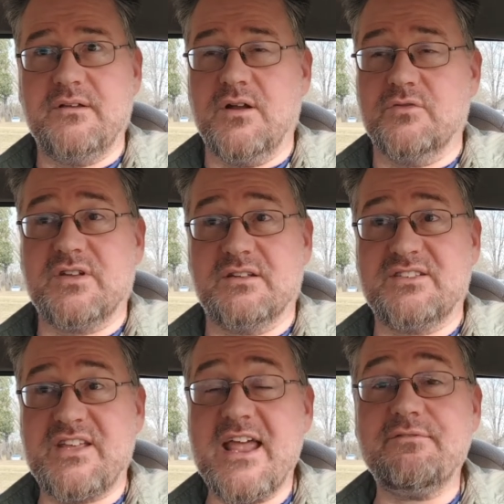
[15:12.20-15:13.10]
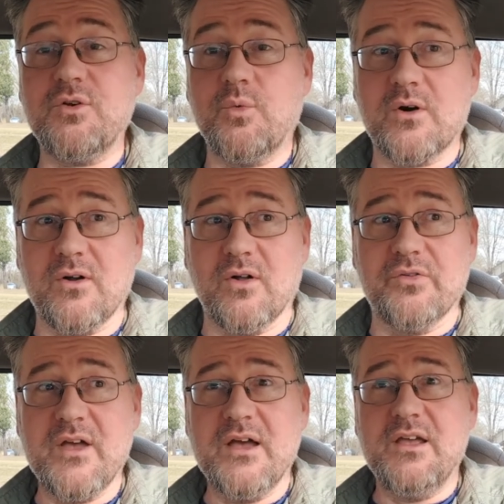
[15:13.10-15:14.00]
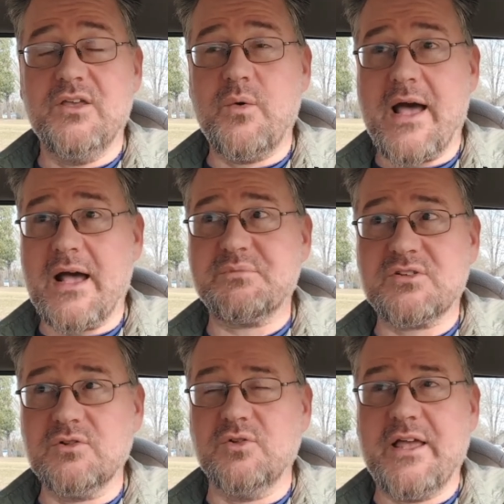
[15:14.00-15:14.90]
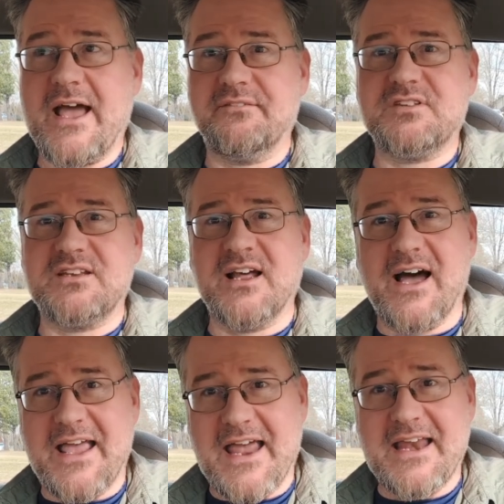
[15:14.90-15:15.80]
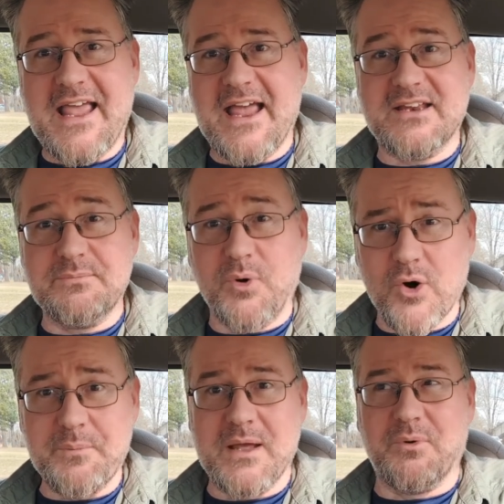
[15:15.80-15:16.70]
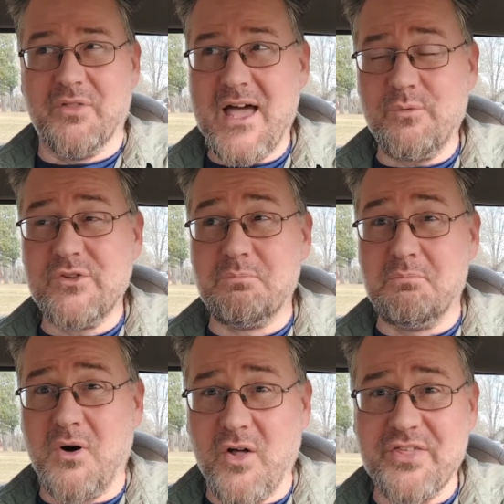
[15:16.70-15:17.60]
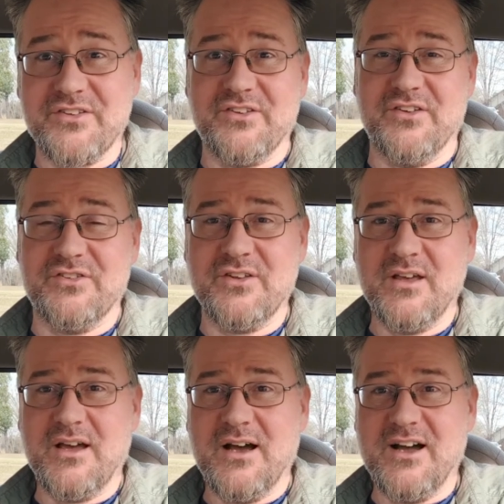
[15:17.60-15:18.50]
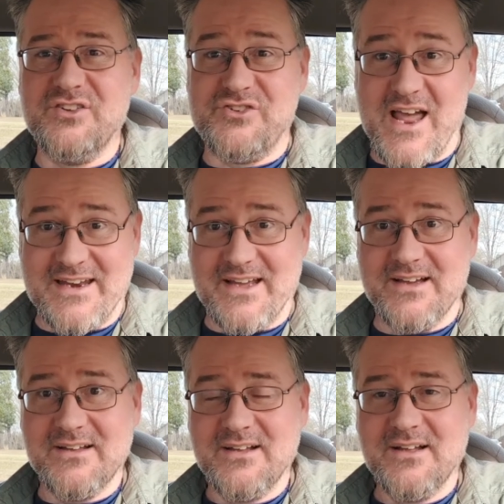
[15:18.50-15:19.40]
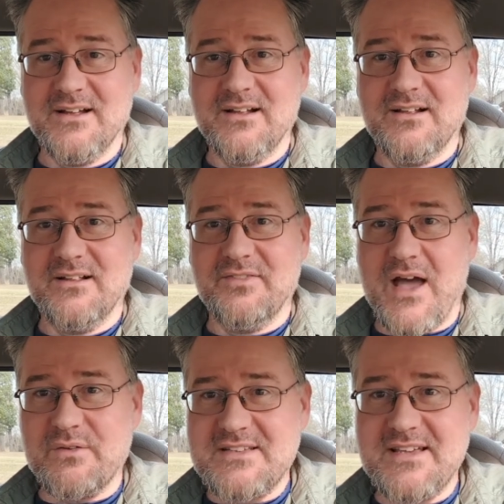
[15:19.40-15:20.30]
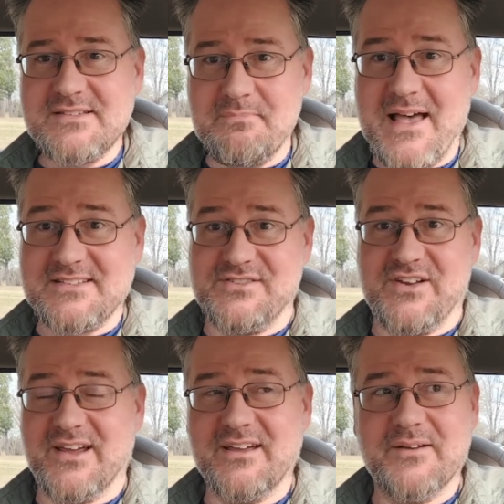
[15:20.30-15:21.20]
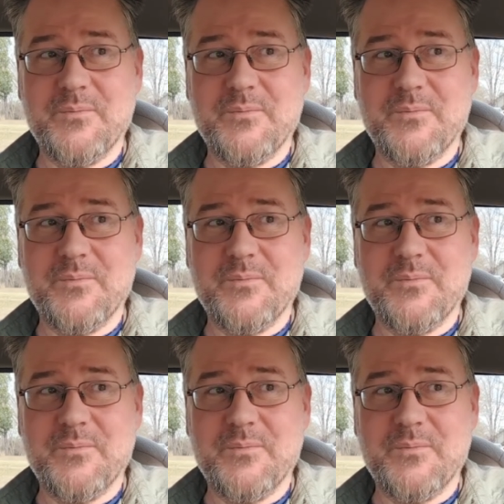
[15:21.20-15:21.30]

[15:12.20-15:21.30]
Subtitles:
you know, to save the world, you absolutely have to deny any aid to poor people. That was Malthus's agenda. That was his messaging.